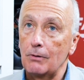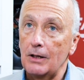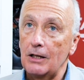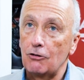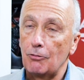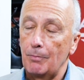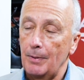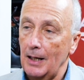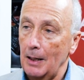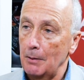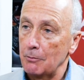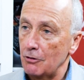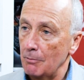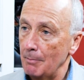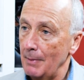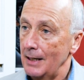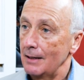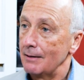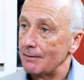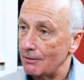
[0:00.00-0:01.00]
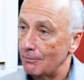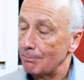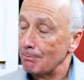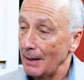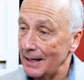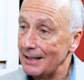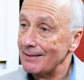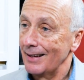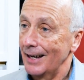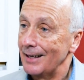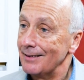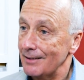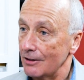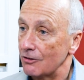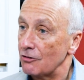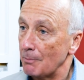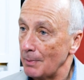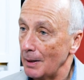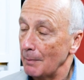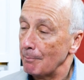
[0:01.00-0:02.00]
need to be able to maintain
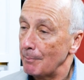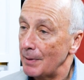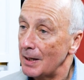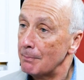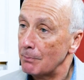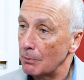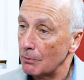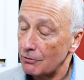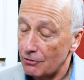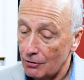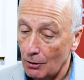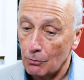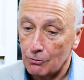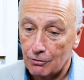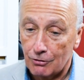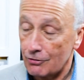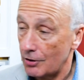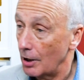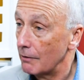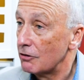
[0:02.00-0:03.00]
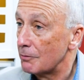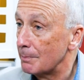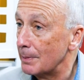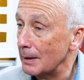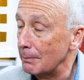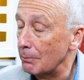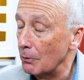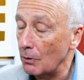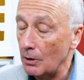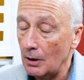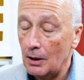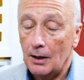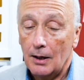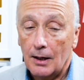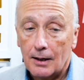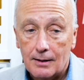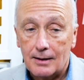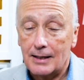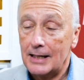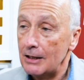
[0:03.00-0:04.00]
discipline. Soldiers, service people
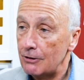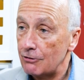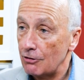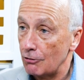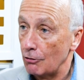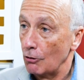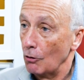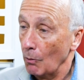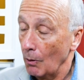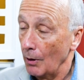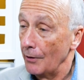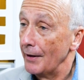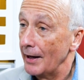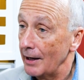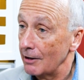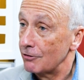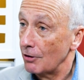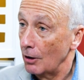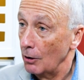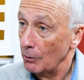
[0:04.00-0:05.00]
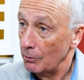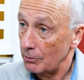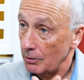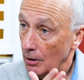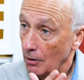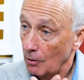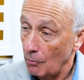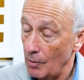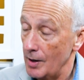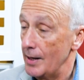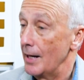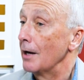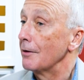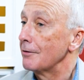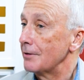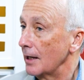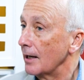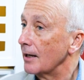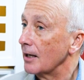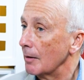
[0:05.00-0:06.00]
need to do what they're told
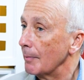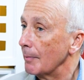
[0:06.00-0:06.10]
without thinking